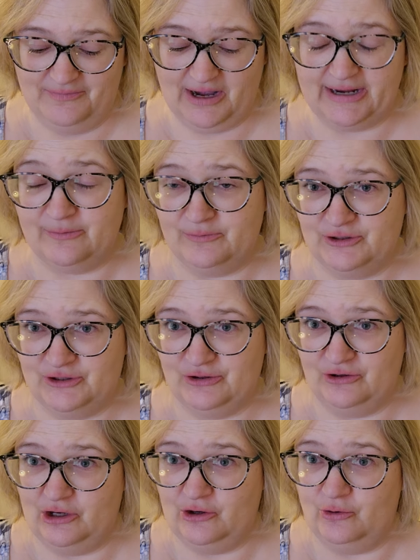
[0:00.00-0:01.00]
items to
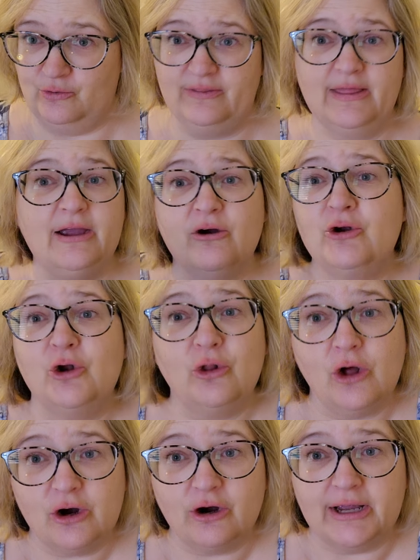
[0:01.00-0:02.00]
you, they are no
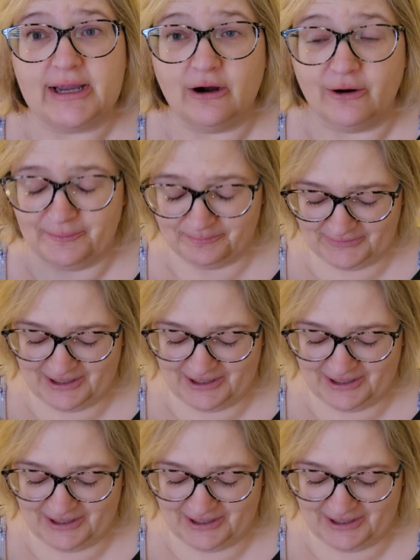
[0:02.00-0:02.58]
longer here.